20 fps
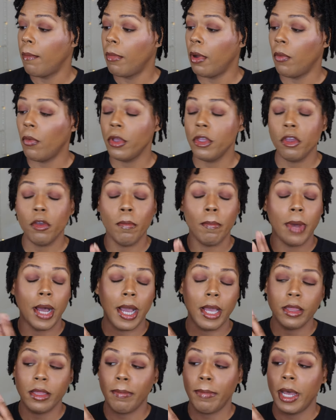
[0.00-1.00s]
but when you
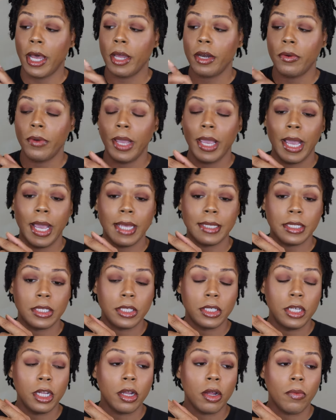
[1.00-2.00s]
buy the bottle, it has a
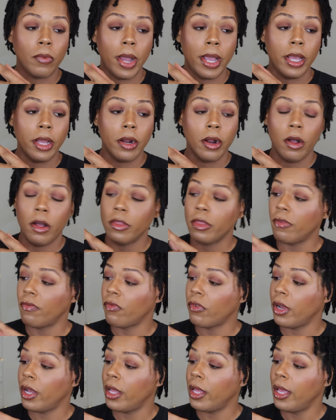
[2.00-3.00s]
sticker right here on the
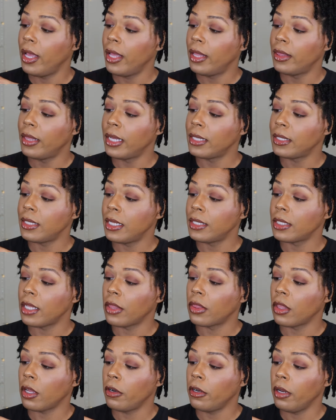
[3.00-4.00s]
front that says
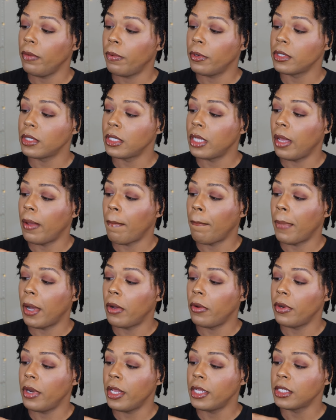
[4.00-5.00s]
30%
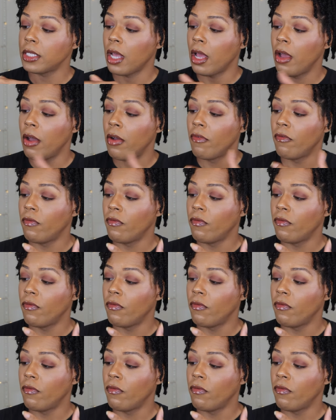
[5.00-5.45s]
bonus,